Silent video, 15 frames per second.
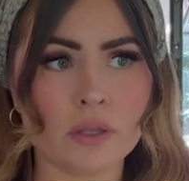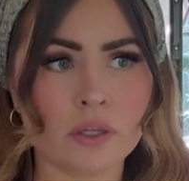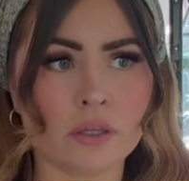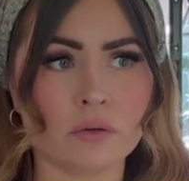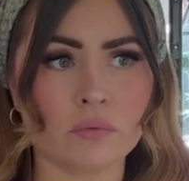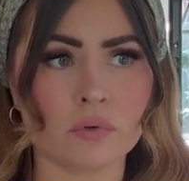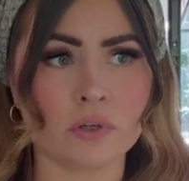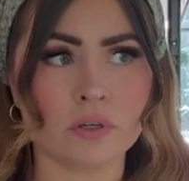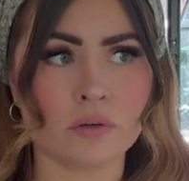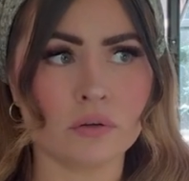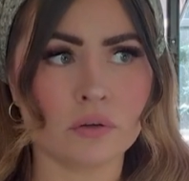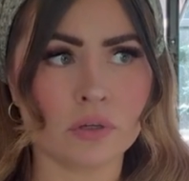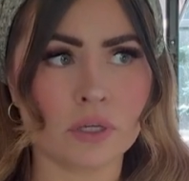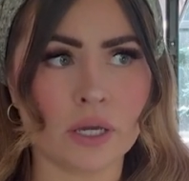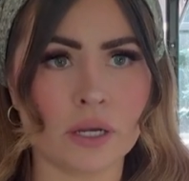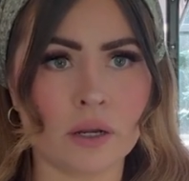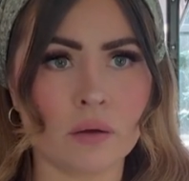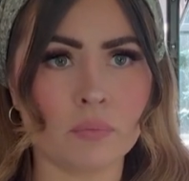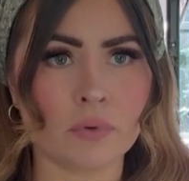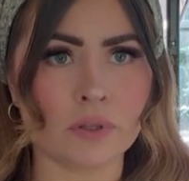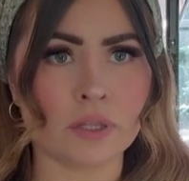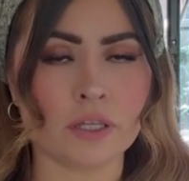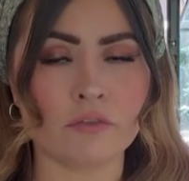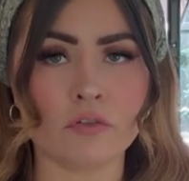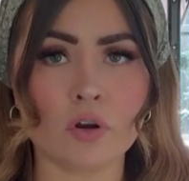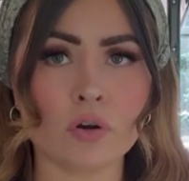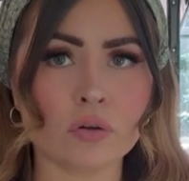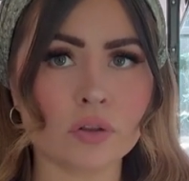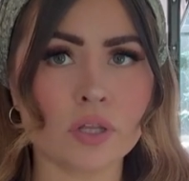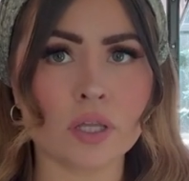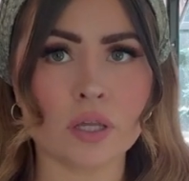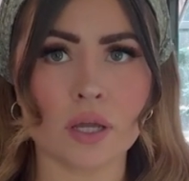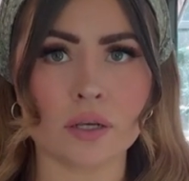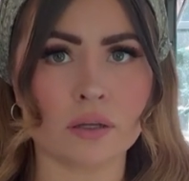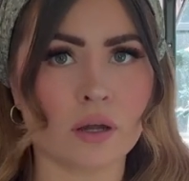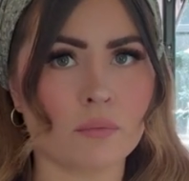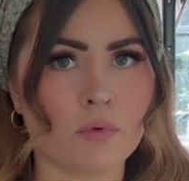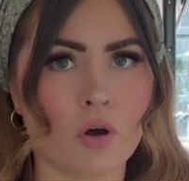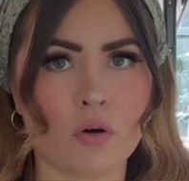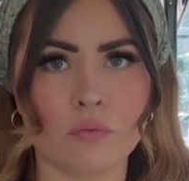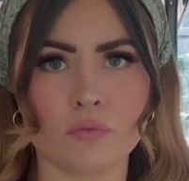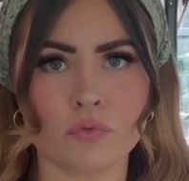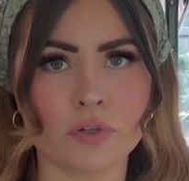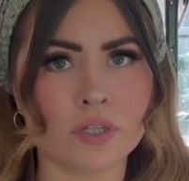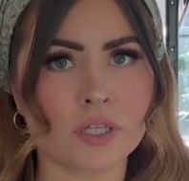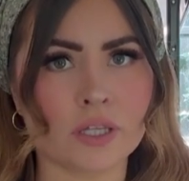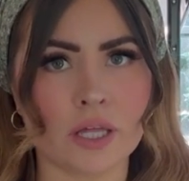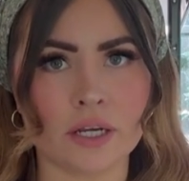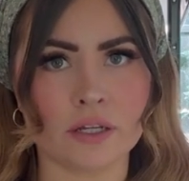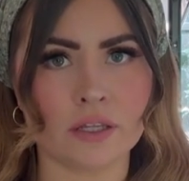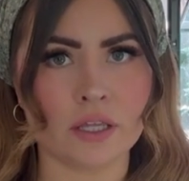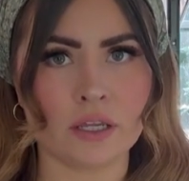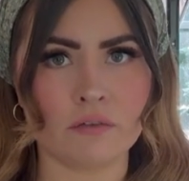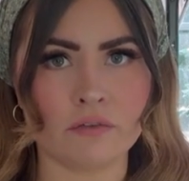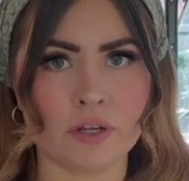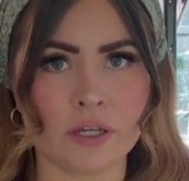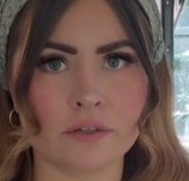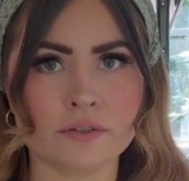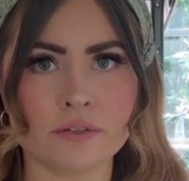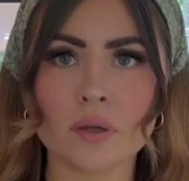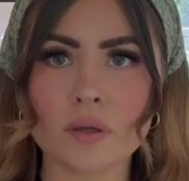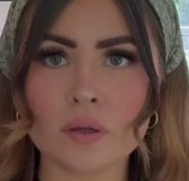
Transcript: He would get up and leave early and come home really late in the evenings.